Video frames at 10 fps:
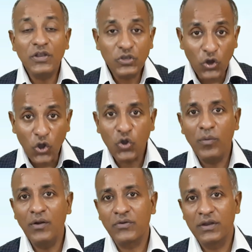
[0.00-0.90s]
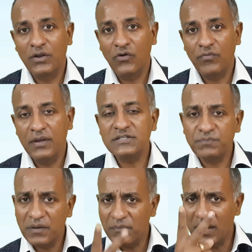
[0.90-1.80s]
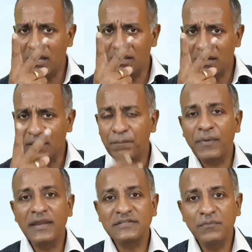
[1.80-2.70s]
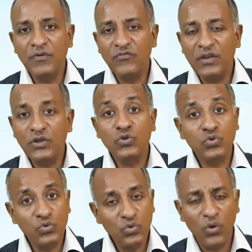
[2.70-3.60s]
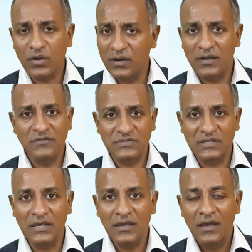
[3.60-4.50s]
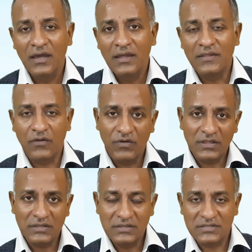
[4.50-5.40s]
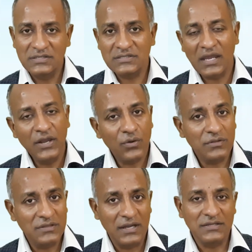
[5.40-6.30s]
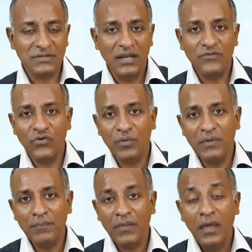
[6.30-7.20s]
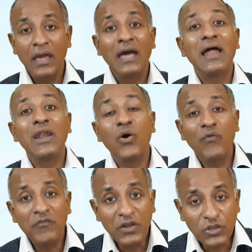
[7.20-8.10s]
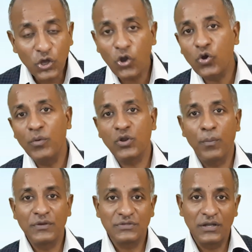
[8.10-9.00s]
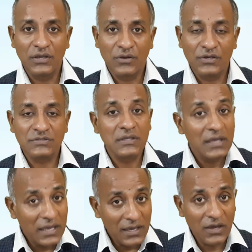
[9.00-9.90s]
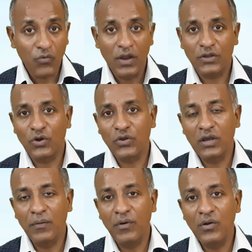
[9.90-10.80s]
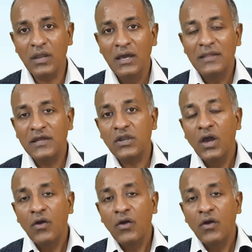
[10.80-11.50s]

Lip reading: we talk about trade-off, it's primarily a comparison between two alternatives, say that whether this is right or that is right for me. Now, when we talk about opportunity cost, here we are talking about that